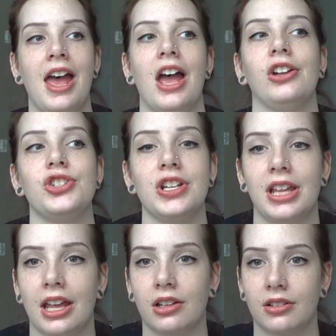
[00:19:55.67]
And she
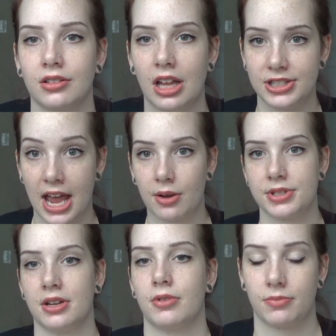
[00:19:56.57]
like, and Zach was
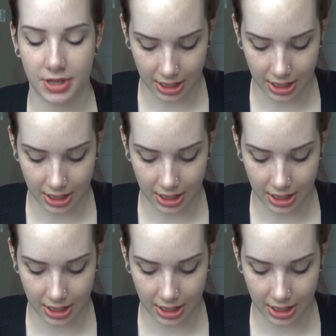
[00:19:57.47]
there with me,